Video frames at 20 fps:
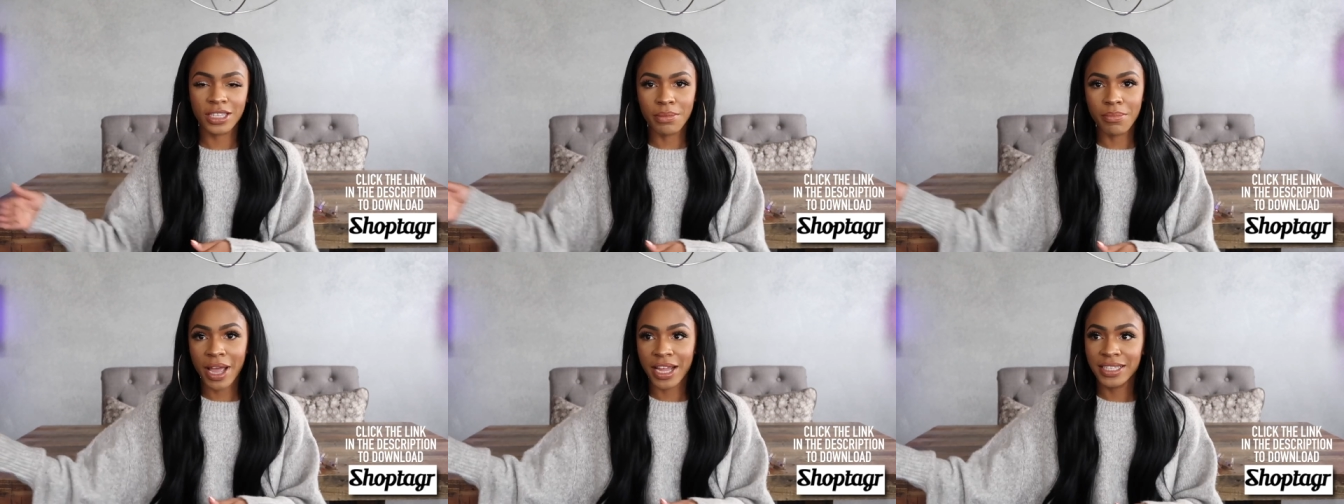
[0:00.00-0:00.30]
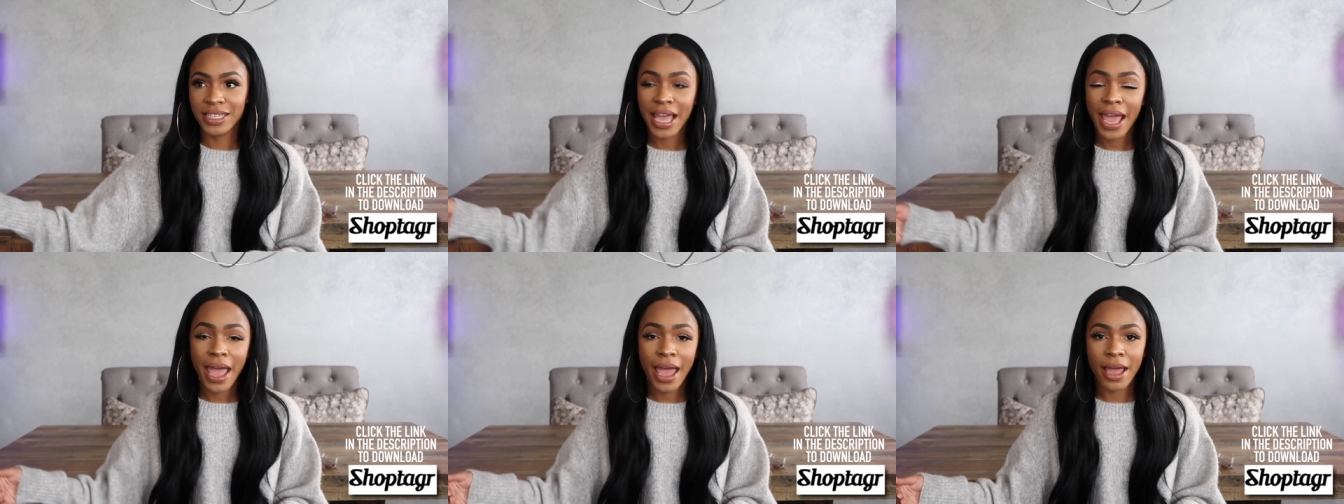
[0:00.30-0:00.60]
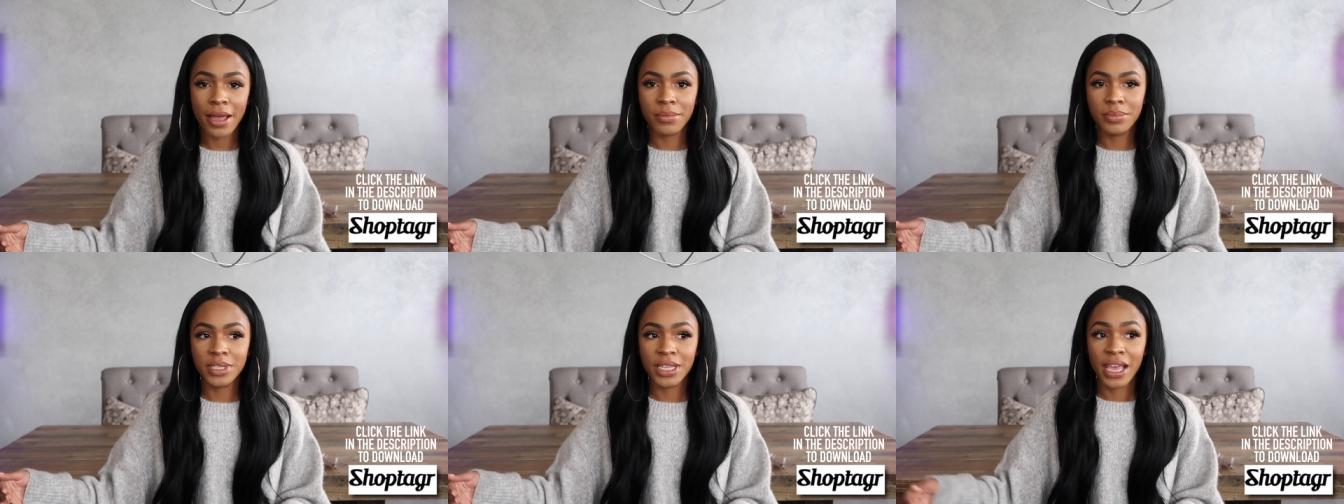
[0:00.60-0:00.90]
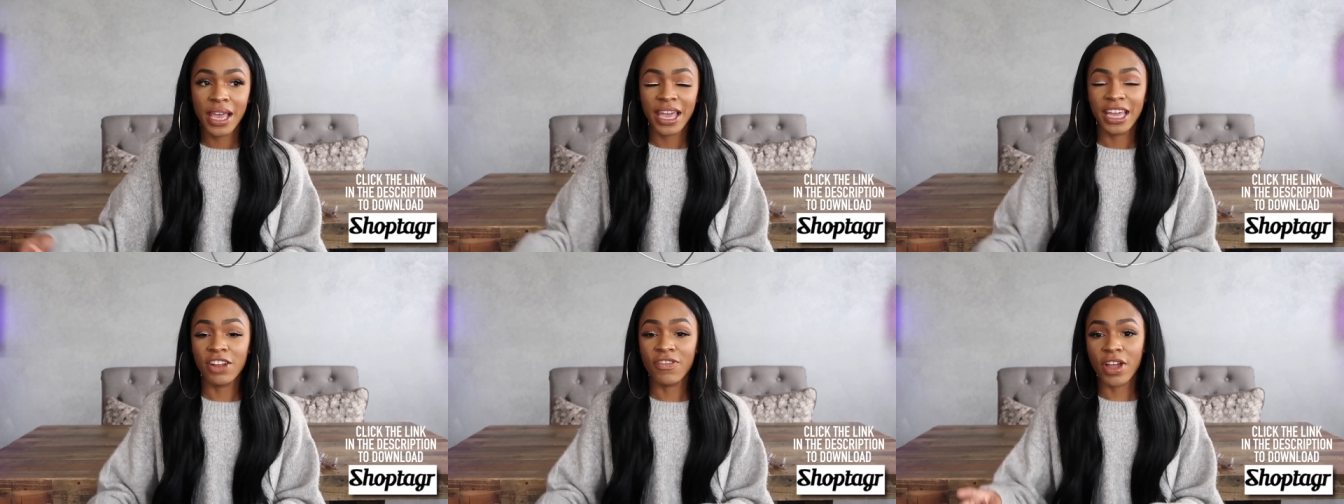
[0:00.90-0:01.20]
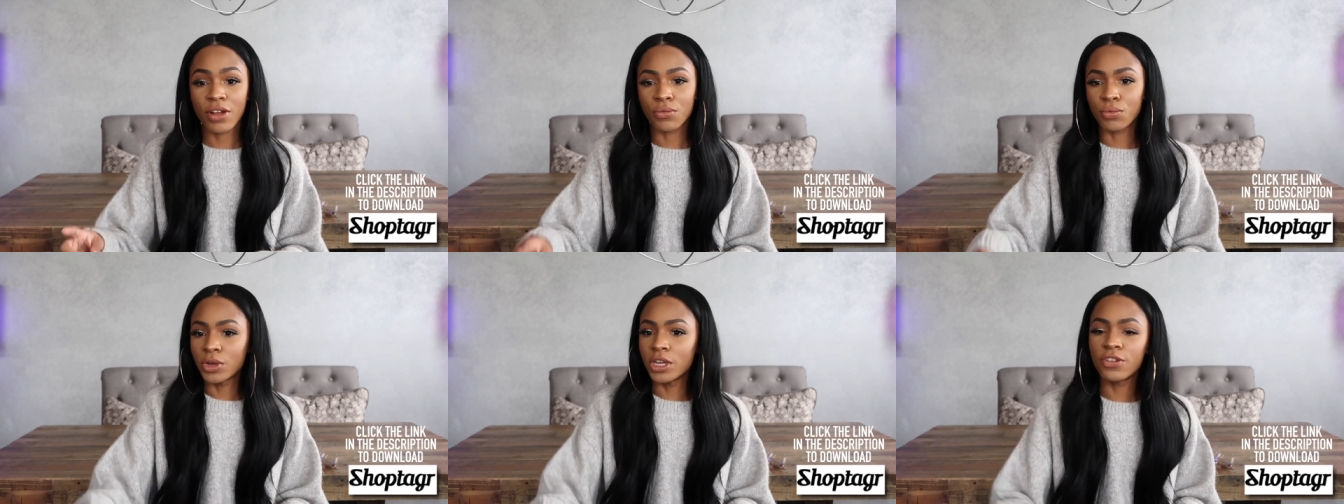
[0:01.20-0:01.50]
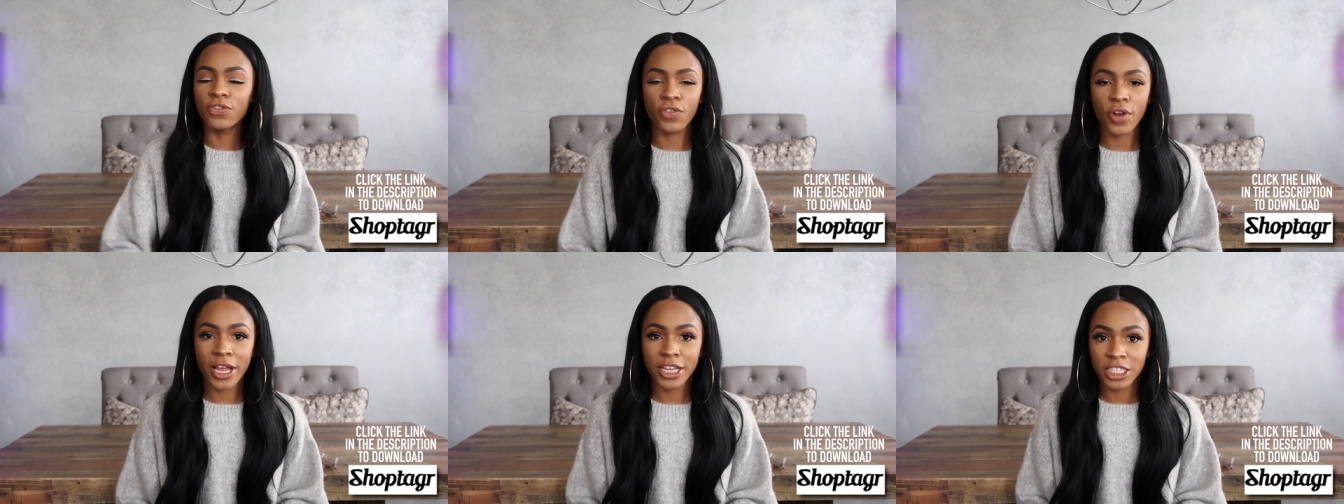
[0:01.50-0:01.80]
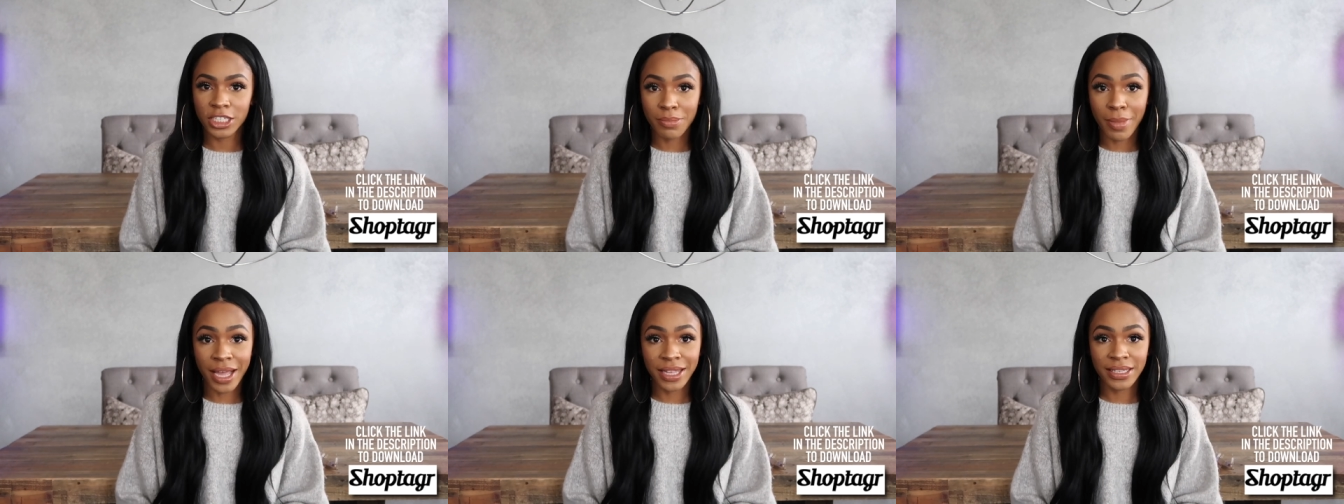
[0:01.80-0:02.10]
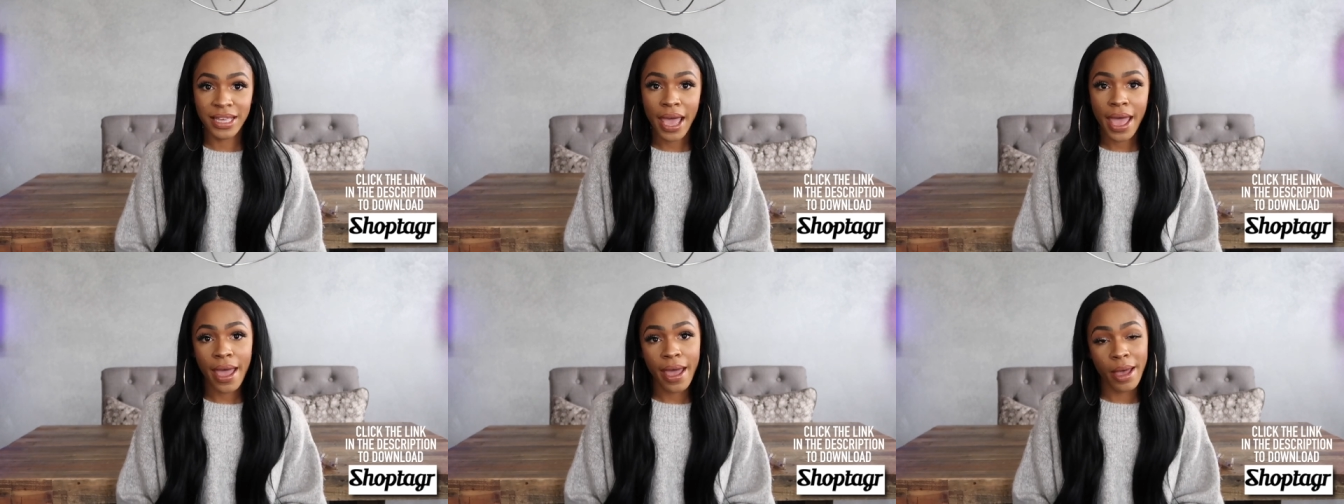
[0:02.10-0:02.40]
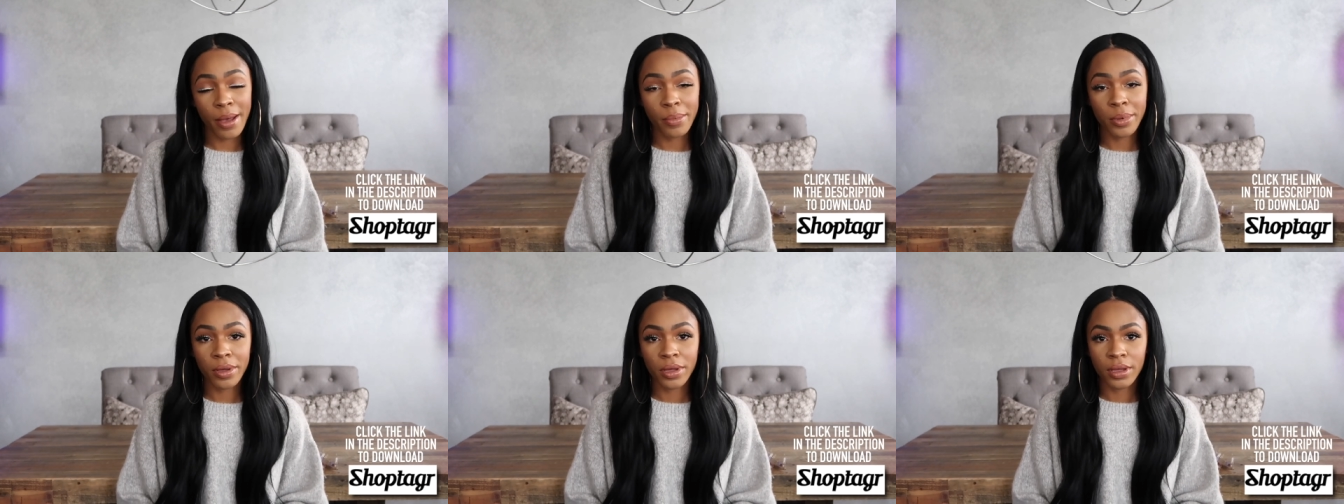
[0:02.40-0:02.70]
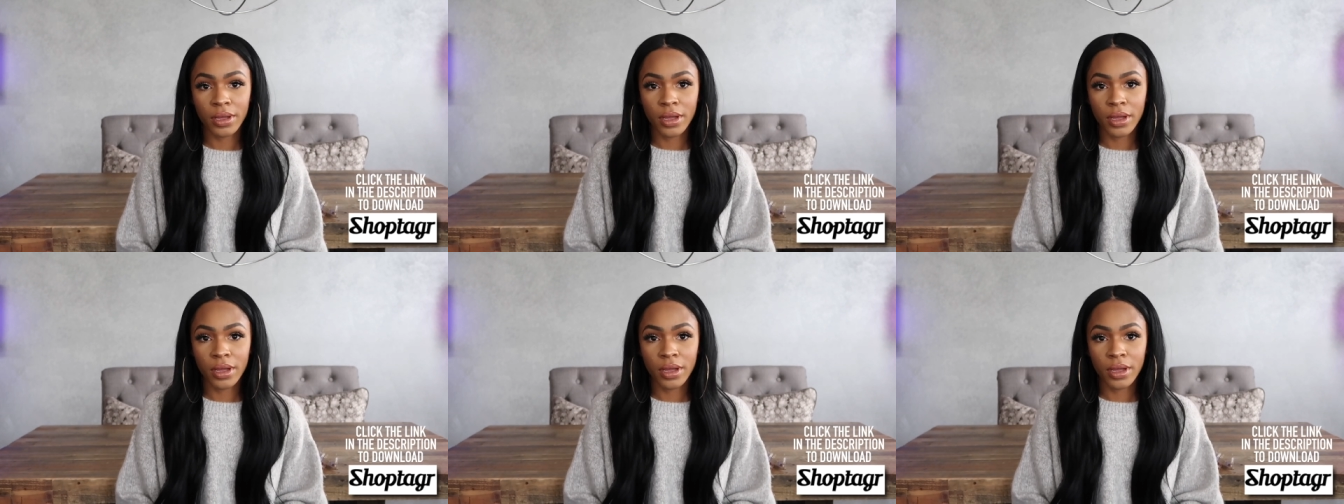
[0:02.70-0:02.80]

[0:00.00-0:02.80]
in my tabs, and if I refresh my tab,